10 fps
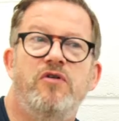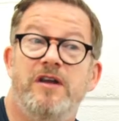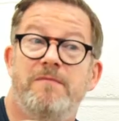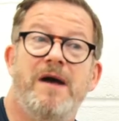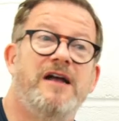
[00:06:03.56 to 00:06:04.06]

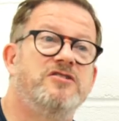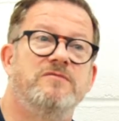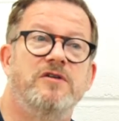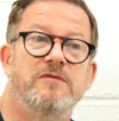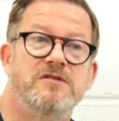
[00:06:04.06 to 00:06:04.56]
couldn't
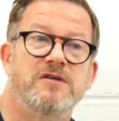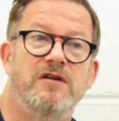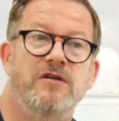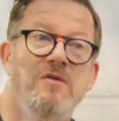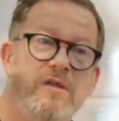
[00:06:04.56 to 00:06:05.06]
imagine what it was
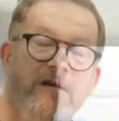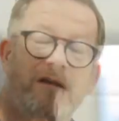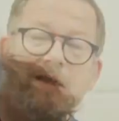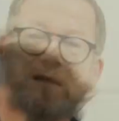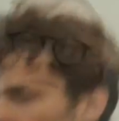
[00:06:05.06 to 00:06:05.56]
going to look
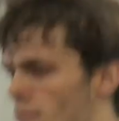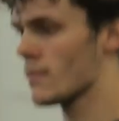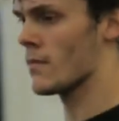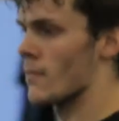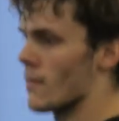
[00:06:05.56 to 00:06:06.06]
like.
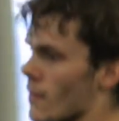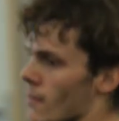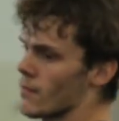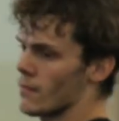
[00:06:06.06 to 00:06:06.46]
When we first